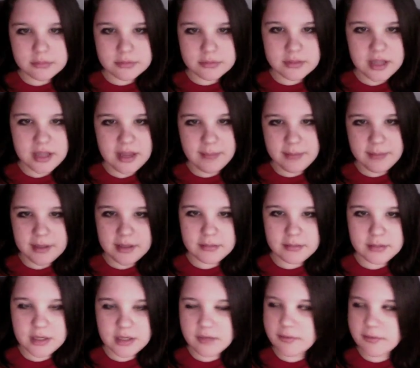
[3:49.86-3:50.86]
happy,
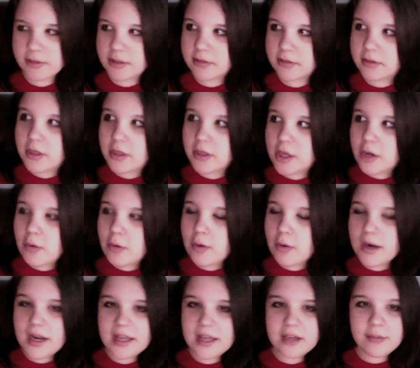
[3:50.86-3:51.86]
whatever, when
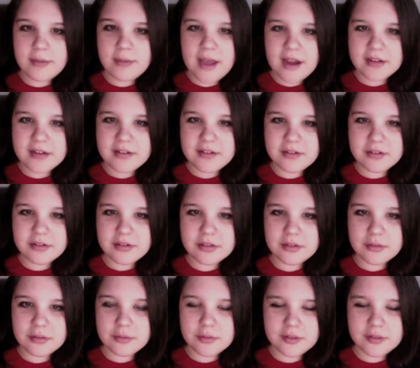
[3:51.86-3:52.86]
I go back
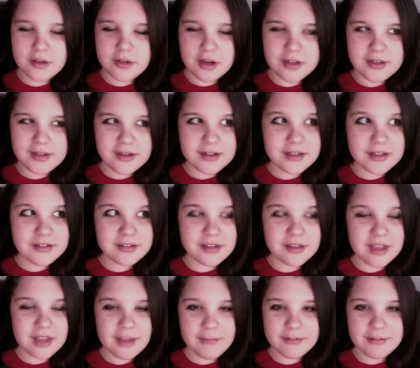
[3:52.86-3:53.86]
to Saugatuck, because I
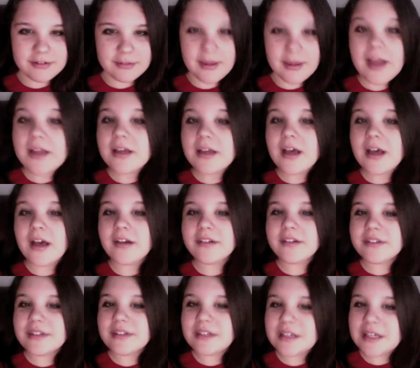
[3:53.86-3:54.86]
can't wait to go back,
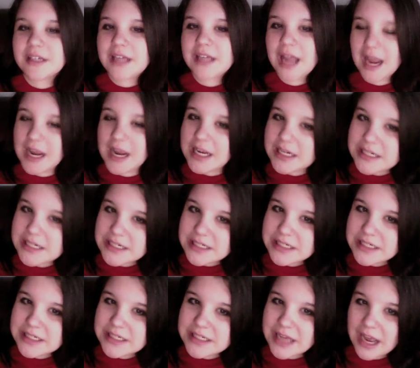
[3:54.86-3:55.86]
honestly,
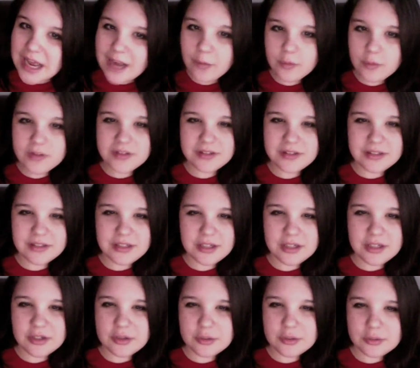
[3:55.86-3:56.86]
and I will see
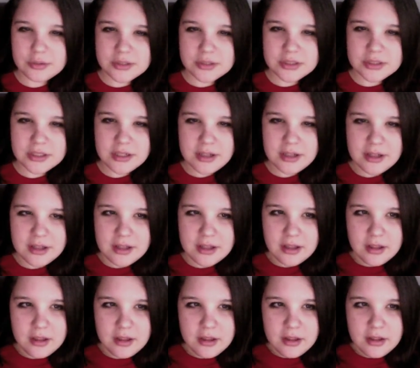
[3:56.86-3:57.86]
you
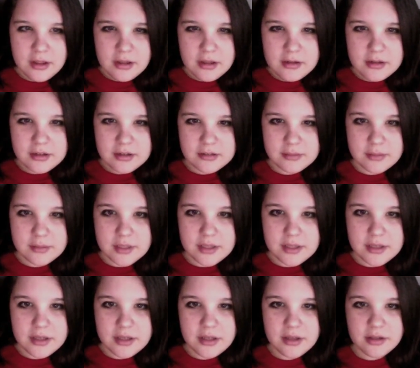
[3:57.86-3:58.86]
next
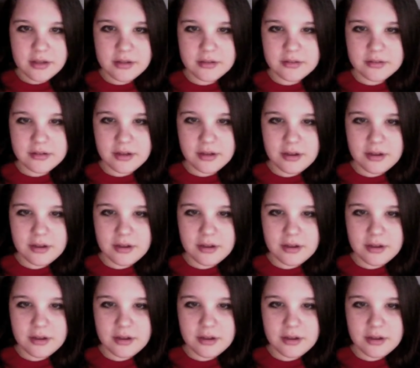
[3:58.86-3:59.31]
week. So,